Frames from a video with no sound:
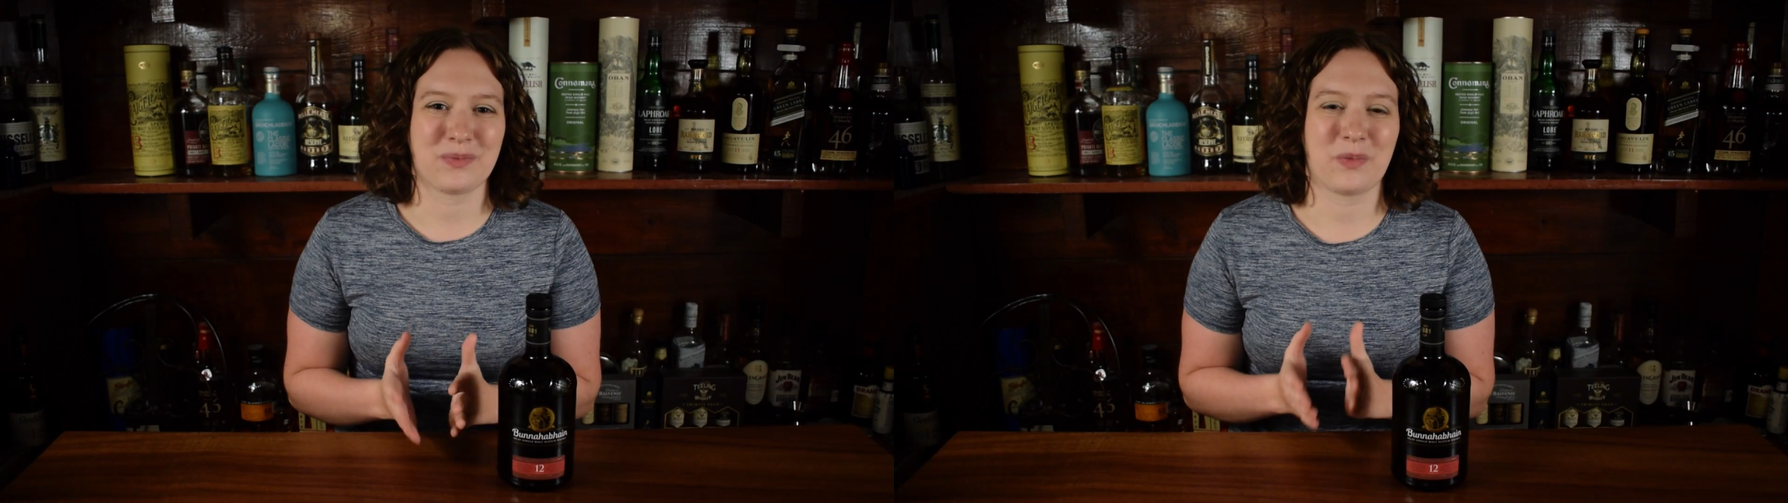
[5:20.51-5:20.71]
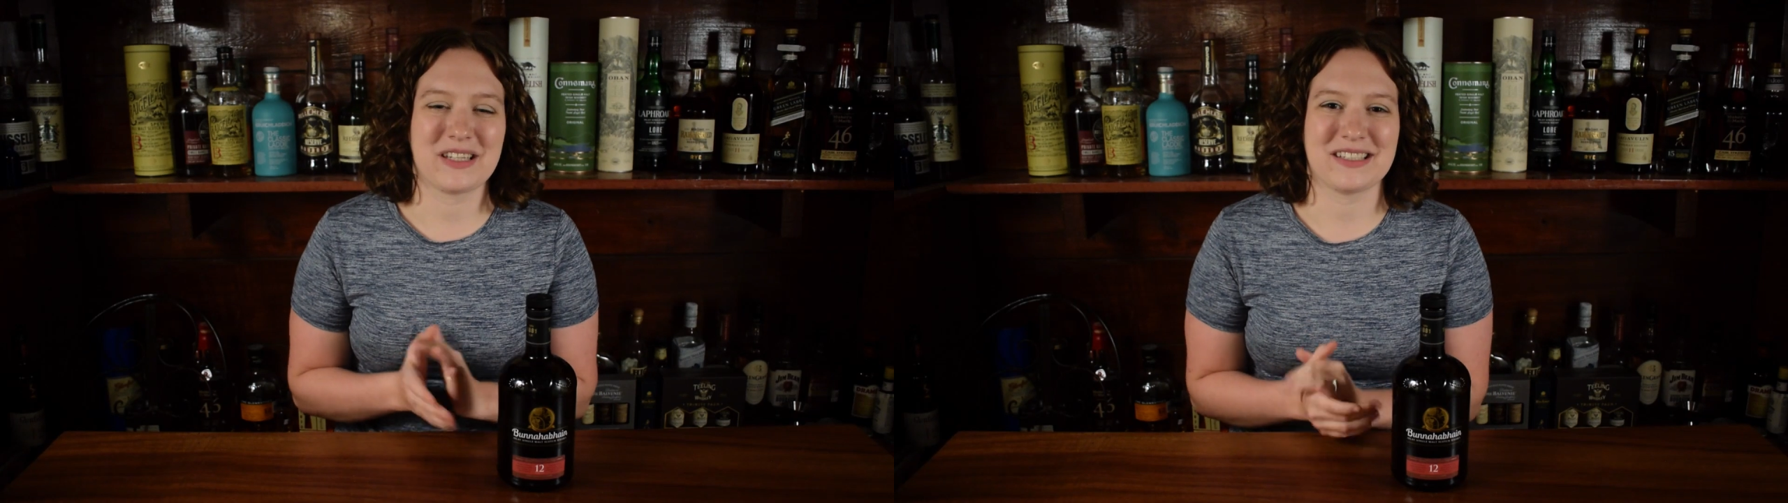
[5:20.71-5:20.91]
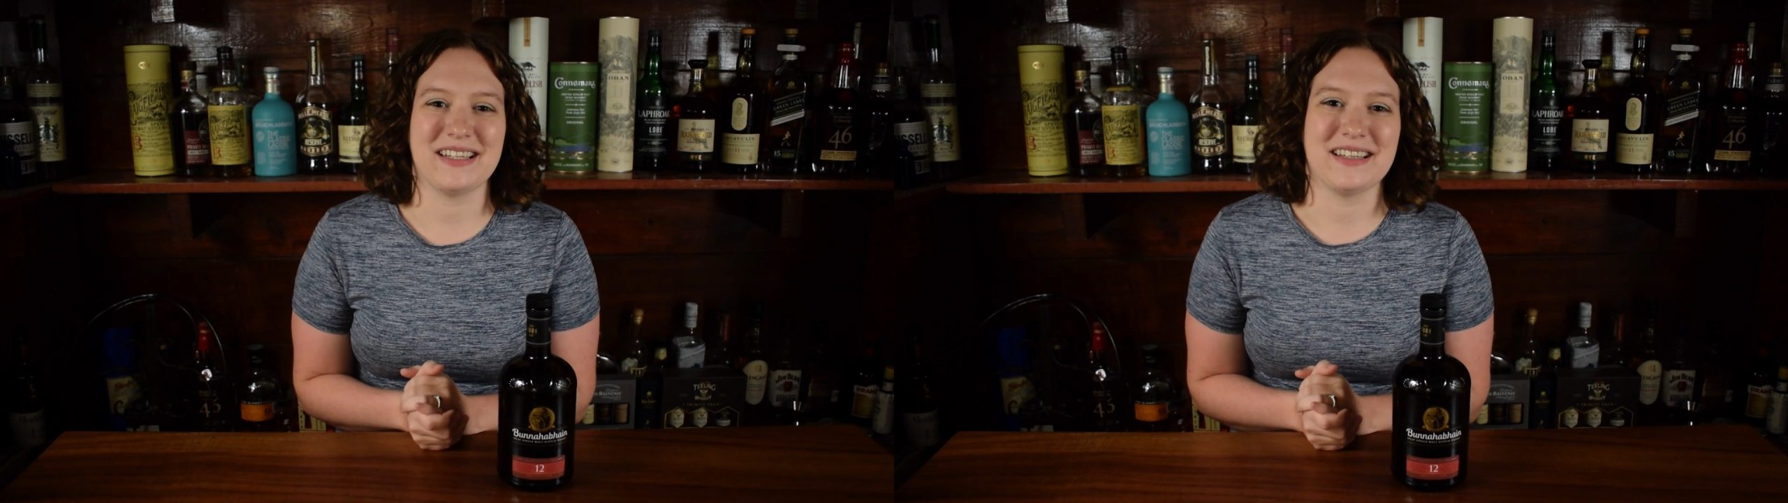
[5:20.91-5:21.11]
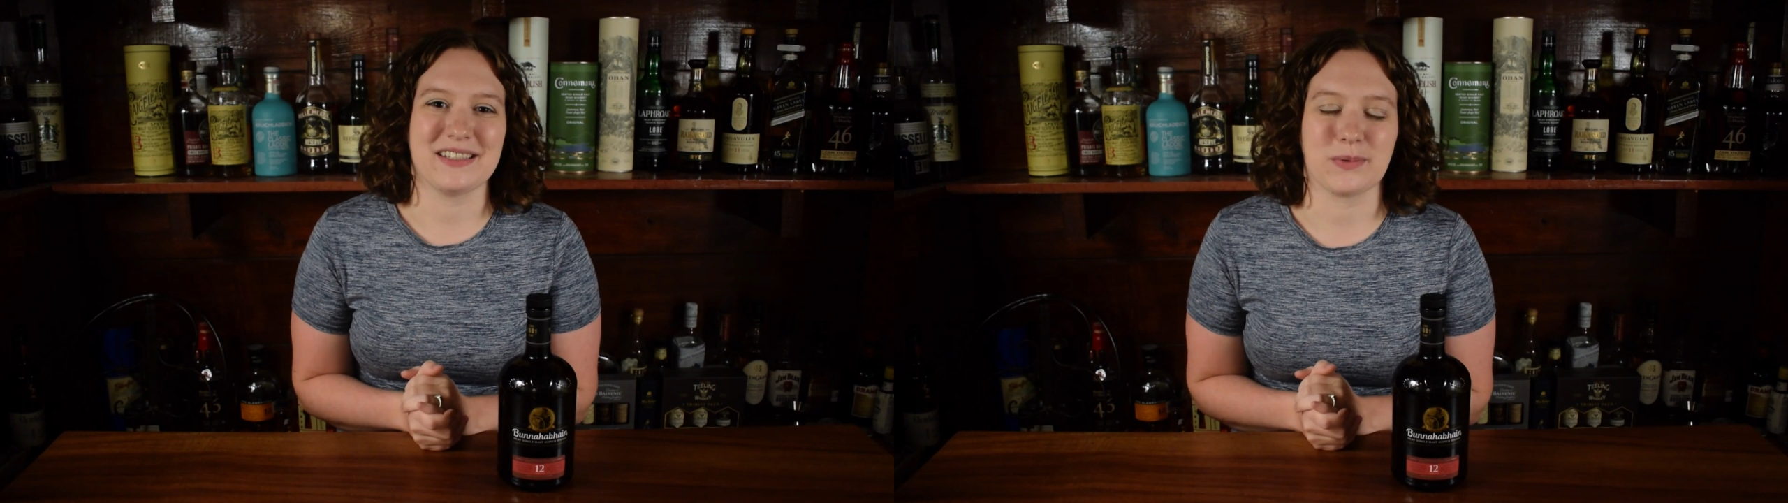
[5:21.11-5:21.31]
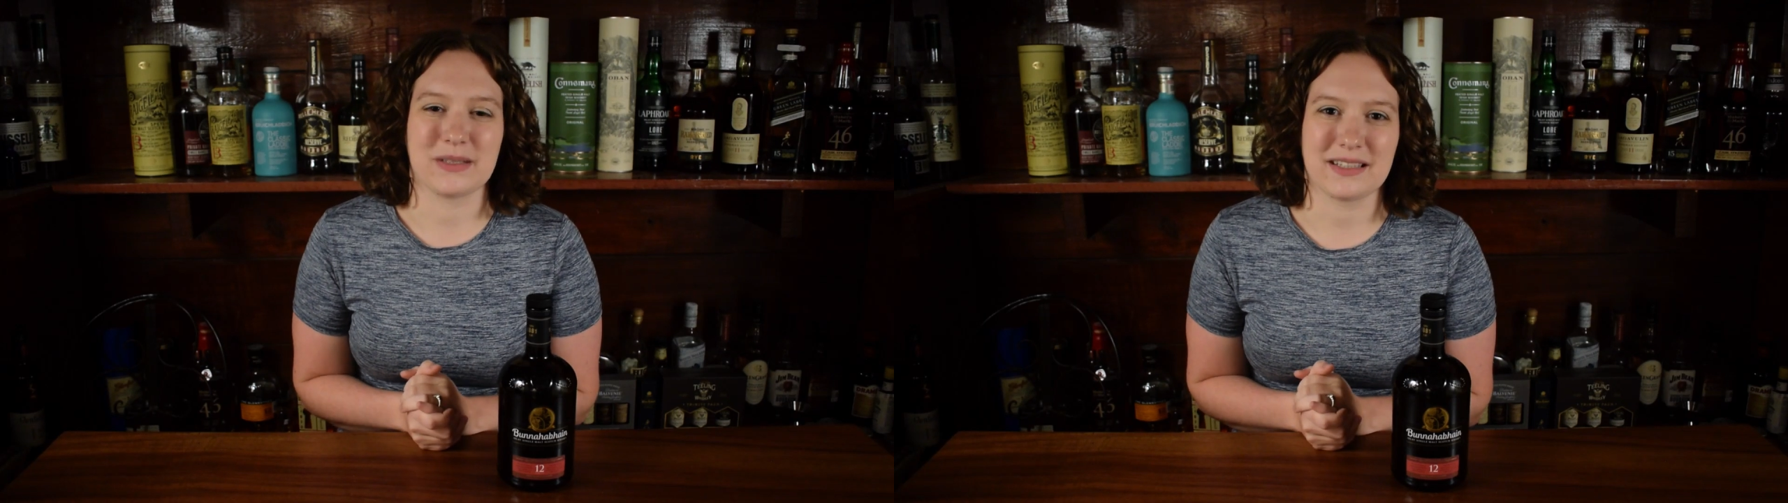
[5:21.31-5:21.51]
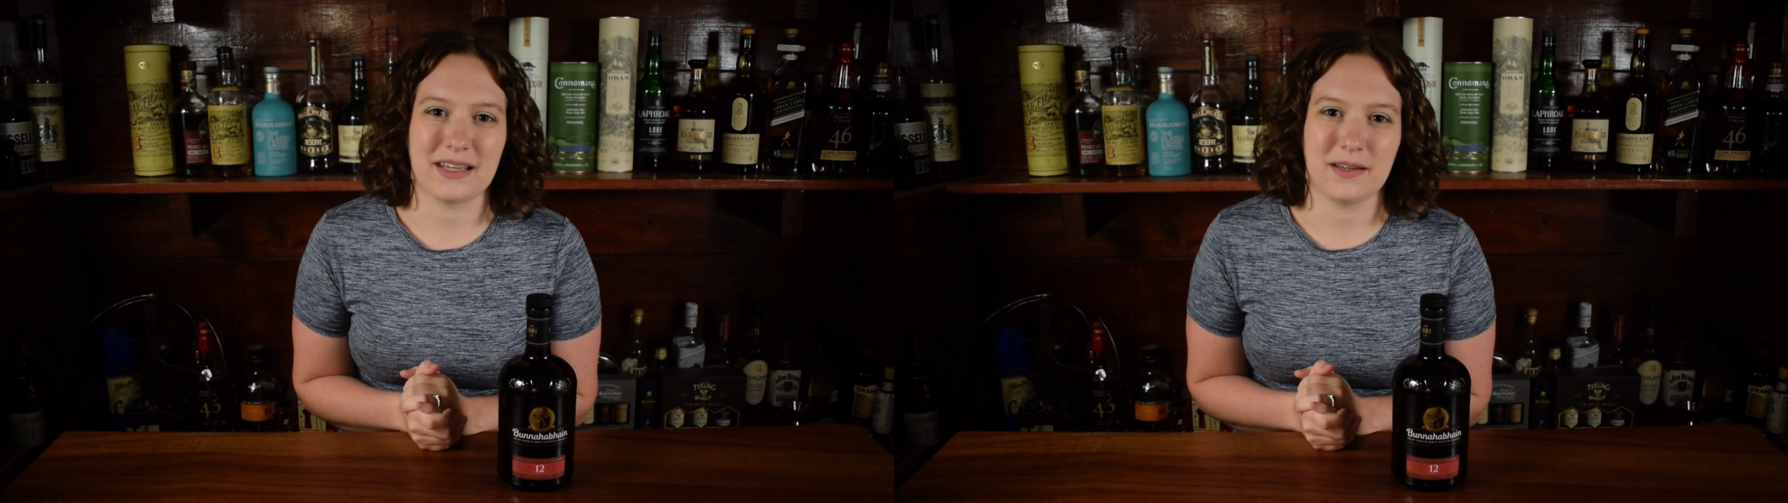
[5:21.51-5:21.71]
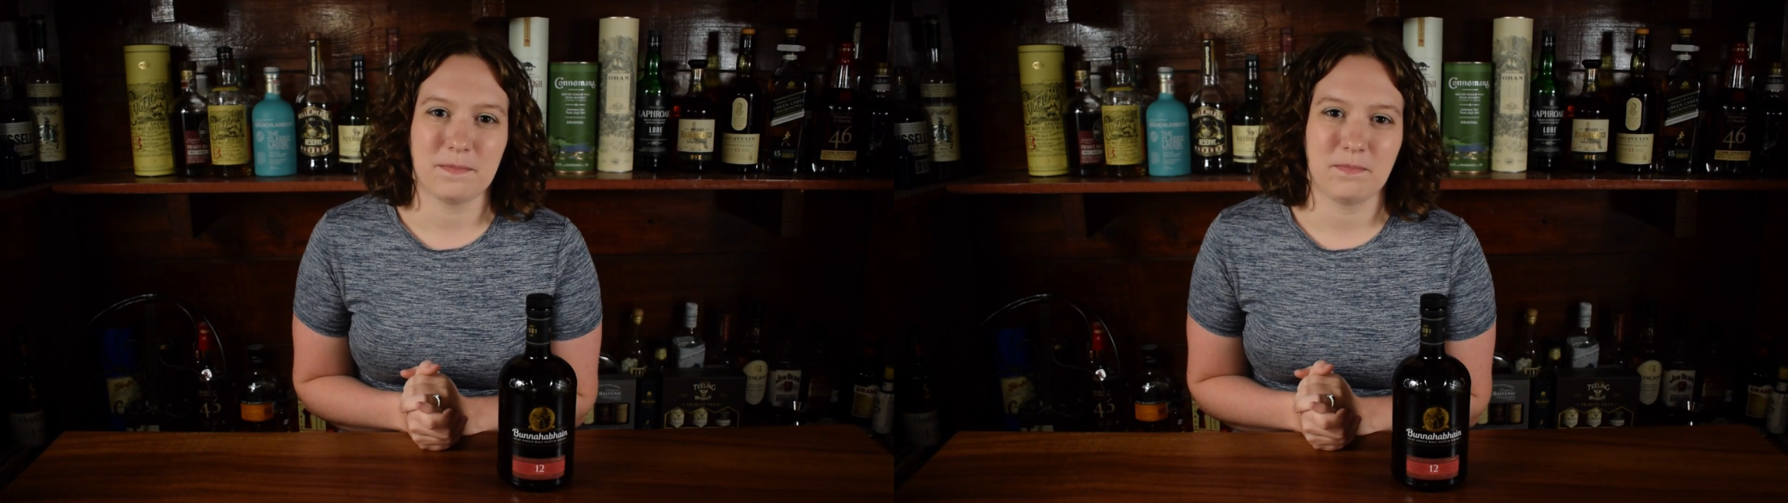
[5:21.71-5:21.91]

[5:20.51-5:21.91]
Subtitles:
present in this whiskey.